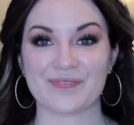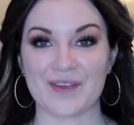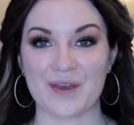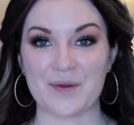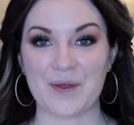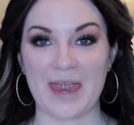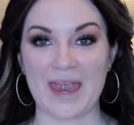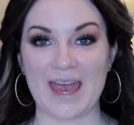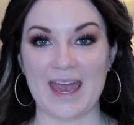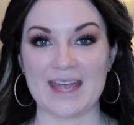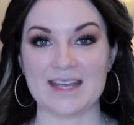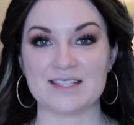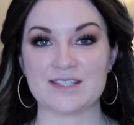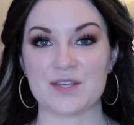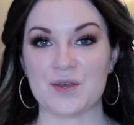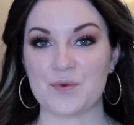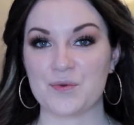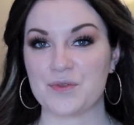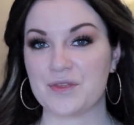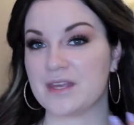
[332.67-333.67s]
Okay guys,
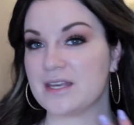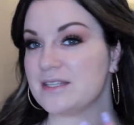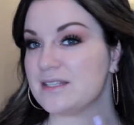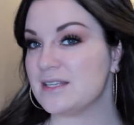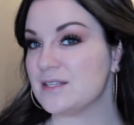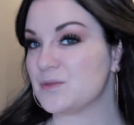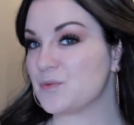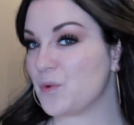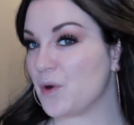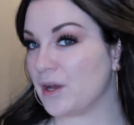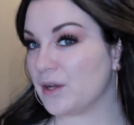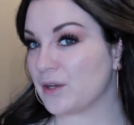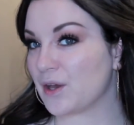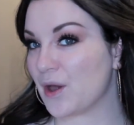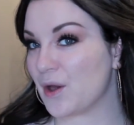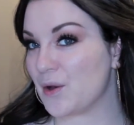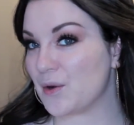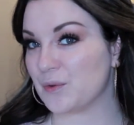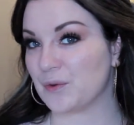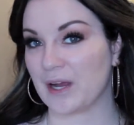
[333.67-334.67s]
so this is one
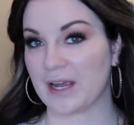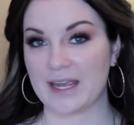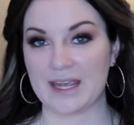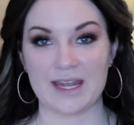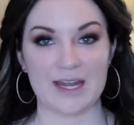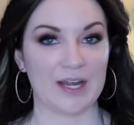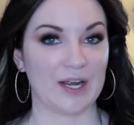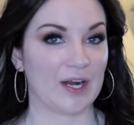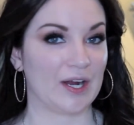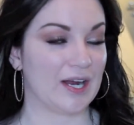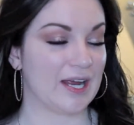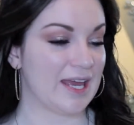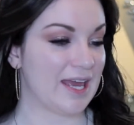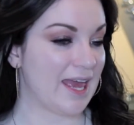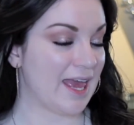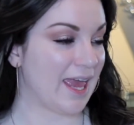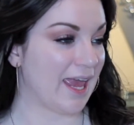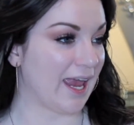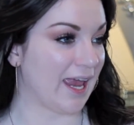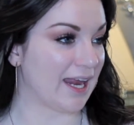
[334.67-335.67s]
coat right here,
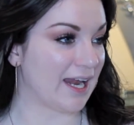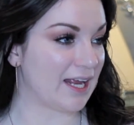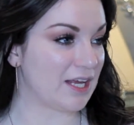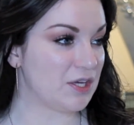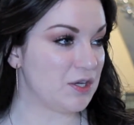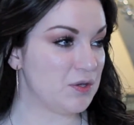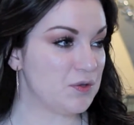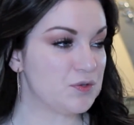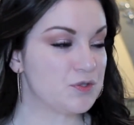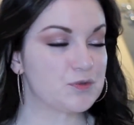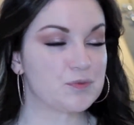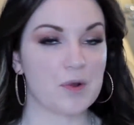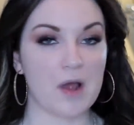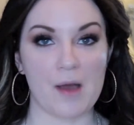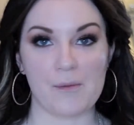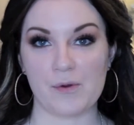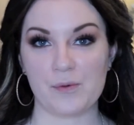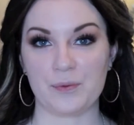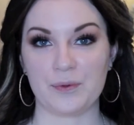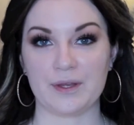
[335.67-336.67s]
and I used
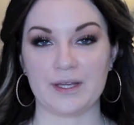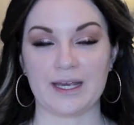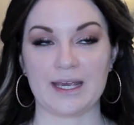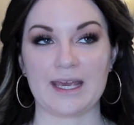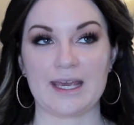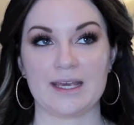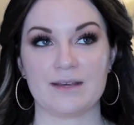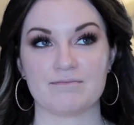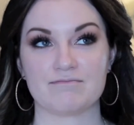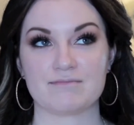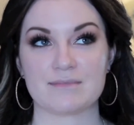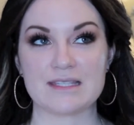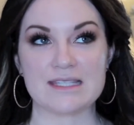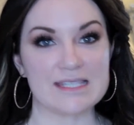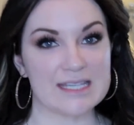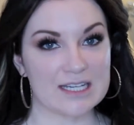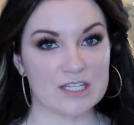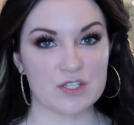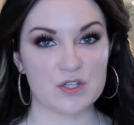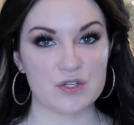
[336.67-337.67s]
probably
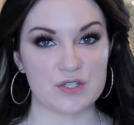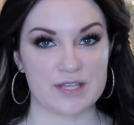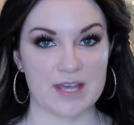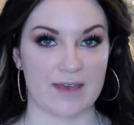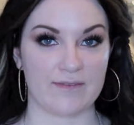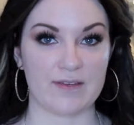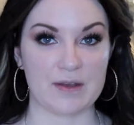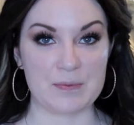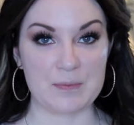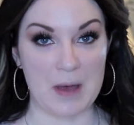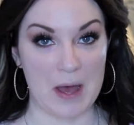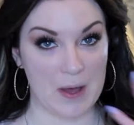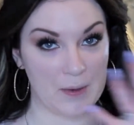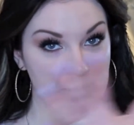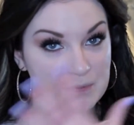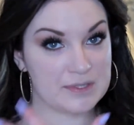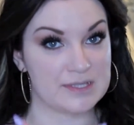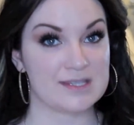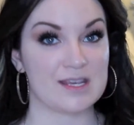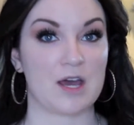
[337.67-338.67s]
6 or 7
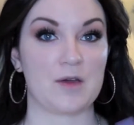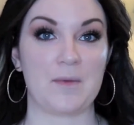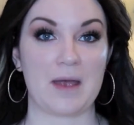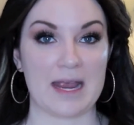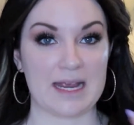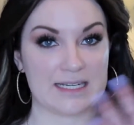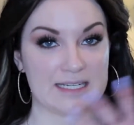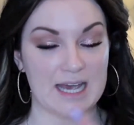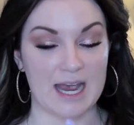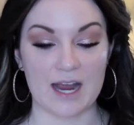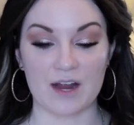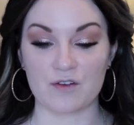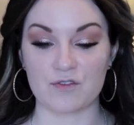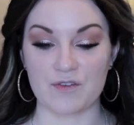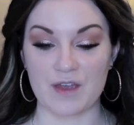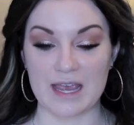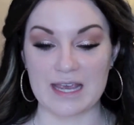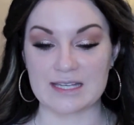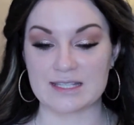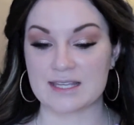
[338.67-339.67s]
pumps on my entire
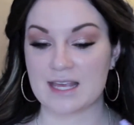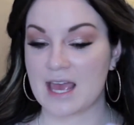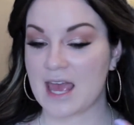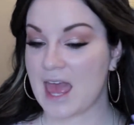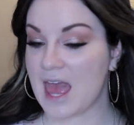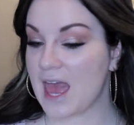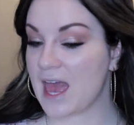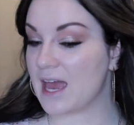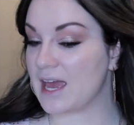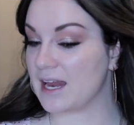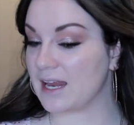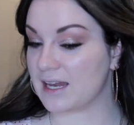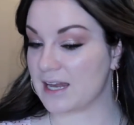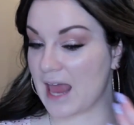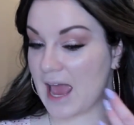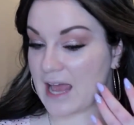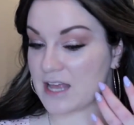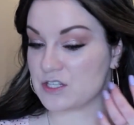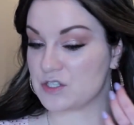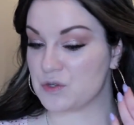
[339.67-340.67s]
face,
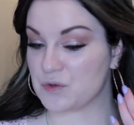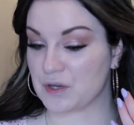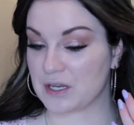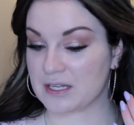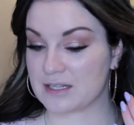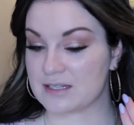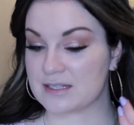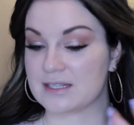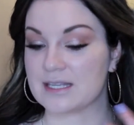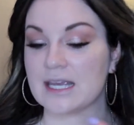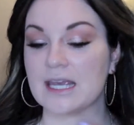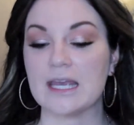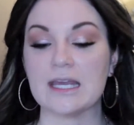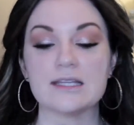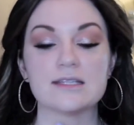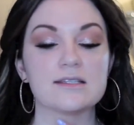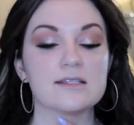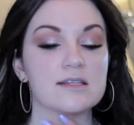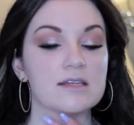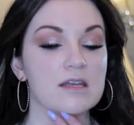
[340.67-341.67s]
and as you can see,
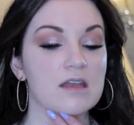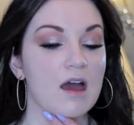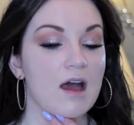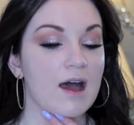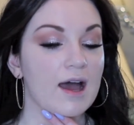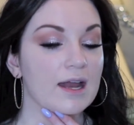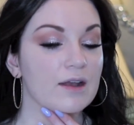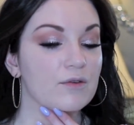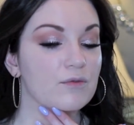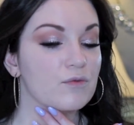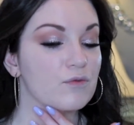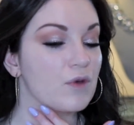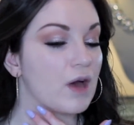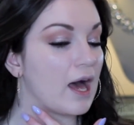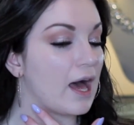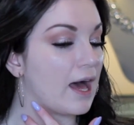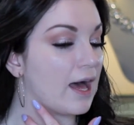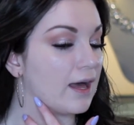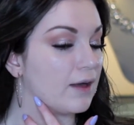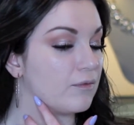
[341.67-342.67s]
it's not
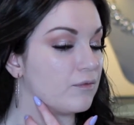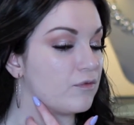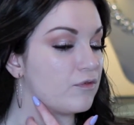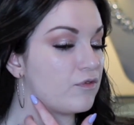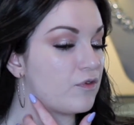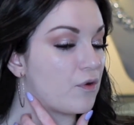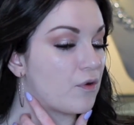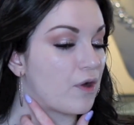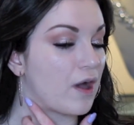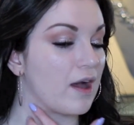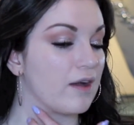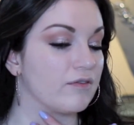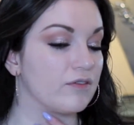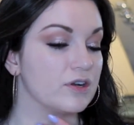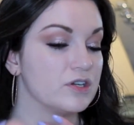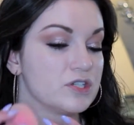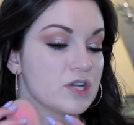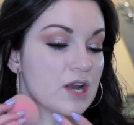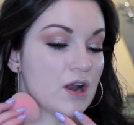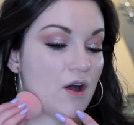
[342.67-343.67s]
full
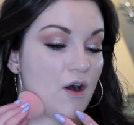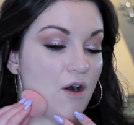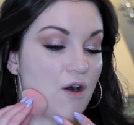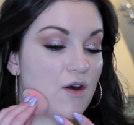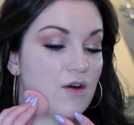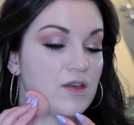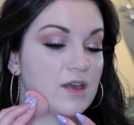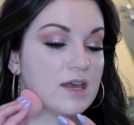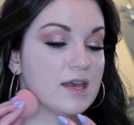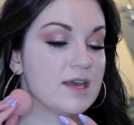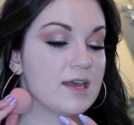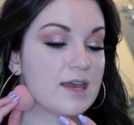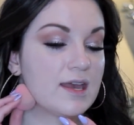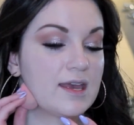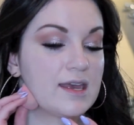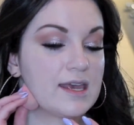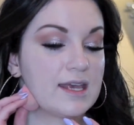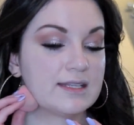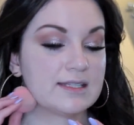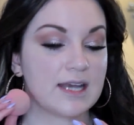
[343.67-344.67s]
coverage at all.
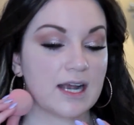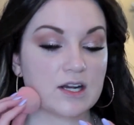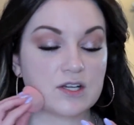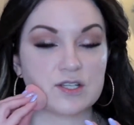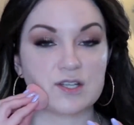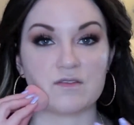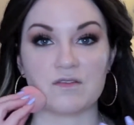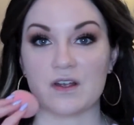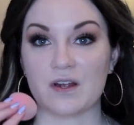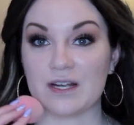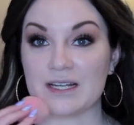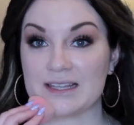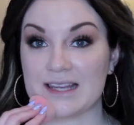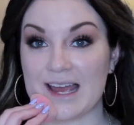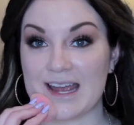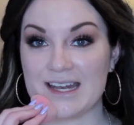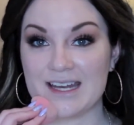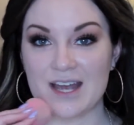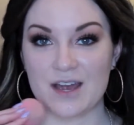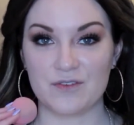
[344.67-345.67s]
It's actually very
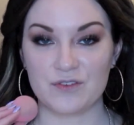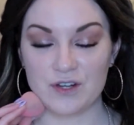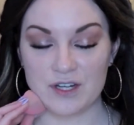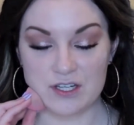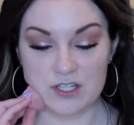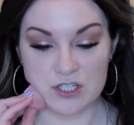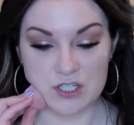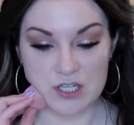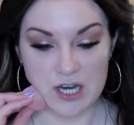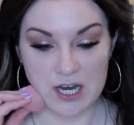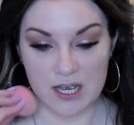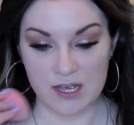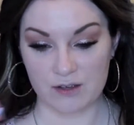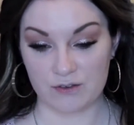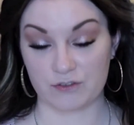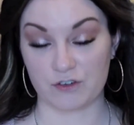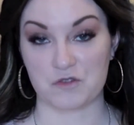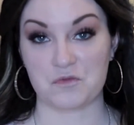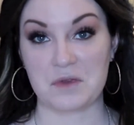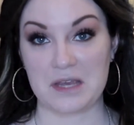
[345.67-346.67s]
light coverage
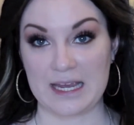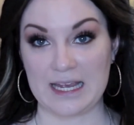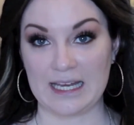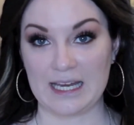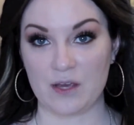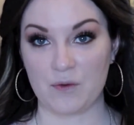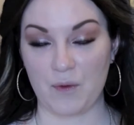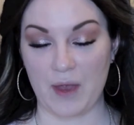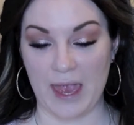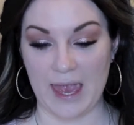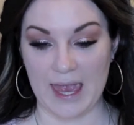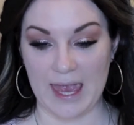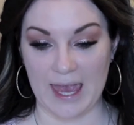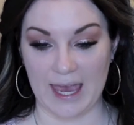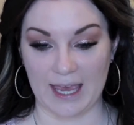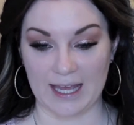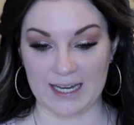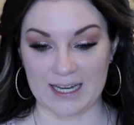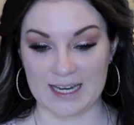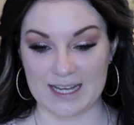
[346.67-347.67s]
for me anyway,
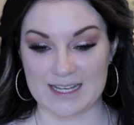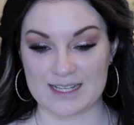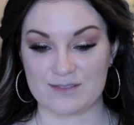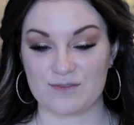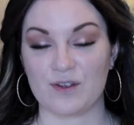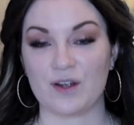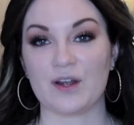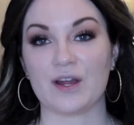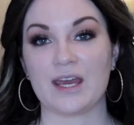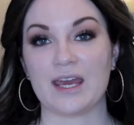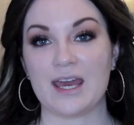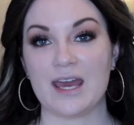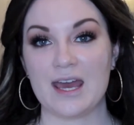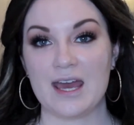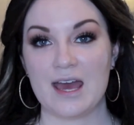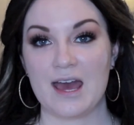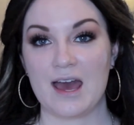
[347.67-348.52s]
and it is very